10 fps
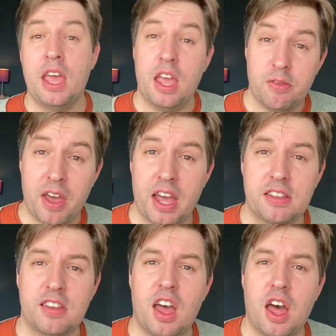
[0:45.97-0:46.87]
In
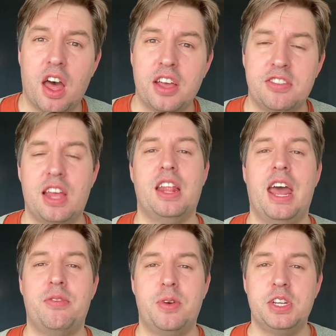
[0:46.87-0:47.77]
fact, I sell an
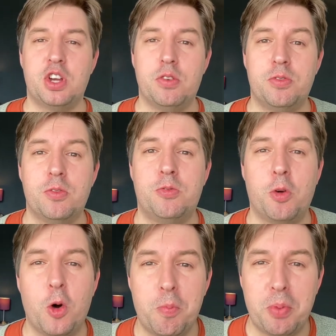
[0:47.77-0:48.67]
average of
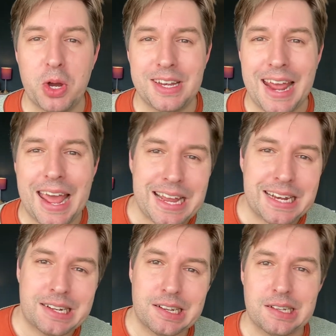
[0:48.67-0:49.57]

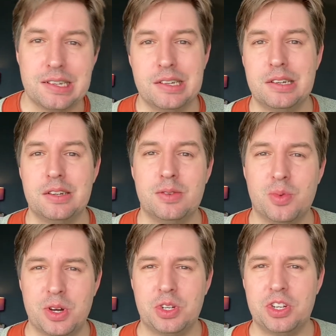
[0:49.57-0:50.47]
4.8
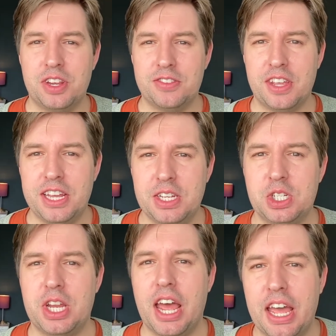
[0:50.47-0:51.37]
watches each
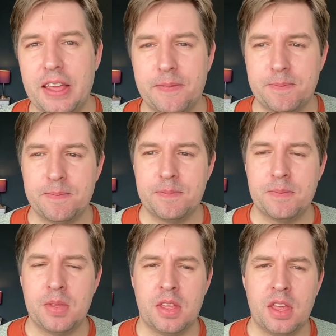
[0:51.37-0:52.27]
day.
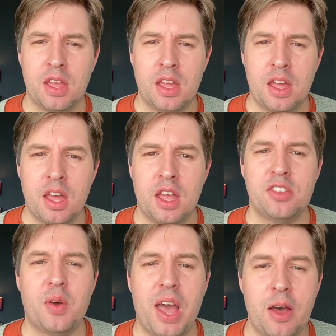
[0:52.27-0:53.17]

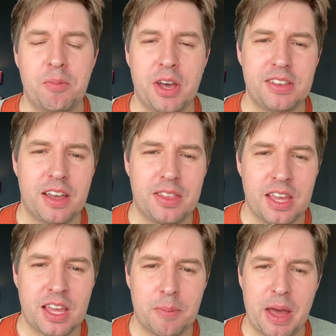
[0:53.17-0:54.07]
So how might I
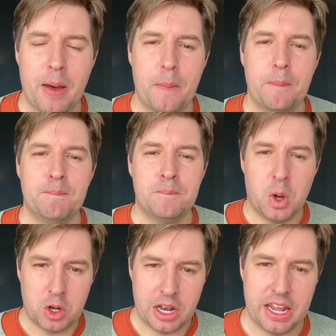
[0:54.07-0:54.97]
think about
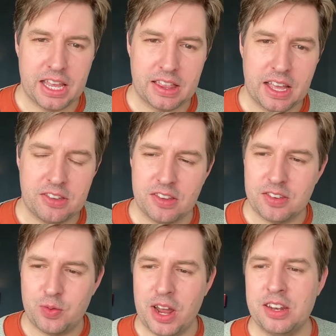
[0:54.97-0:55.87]
modelling this as a
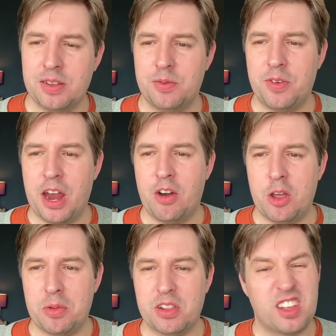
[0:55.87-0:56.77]
random
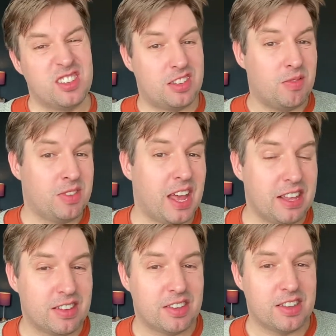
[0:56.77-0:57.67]
variable? Because some
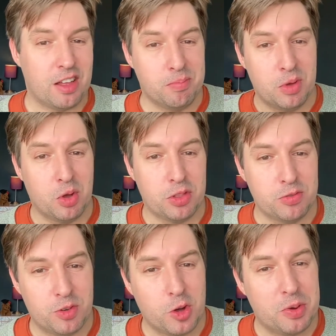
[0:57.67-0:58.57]
days I'll sell more than
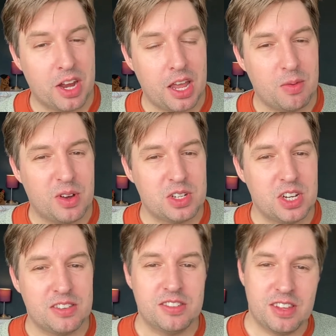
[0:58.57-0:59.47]
4.8
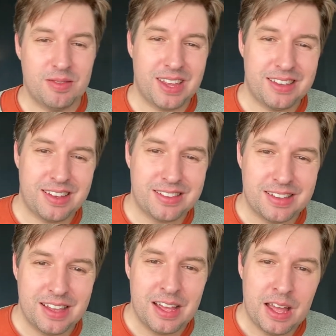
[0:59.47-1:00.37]
watches, and some days
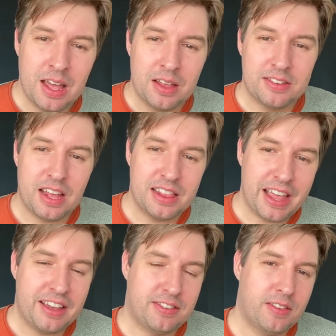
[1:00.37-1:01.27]
I'll sell
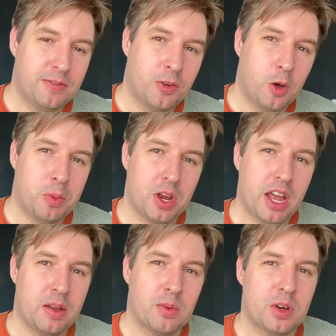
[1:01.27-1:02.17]
less than
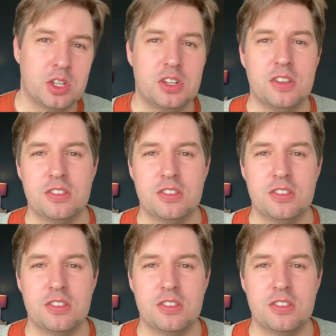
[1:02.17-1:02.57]
4.8 watches.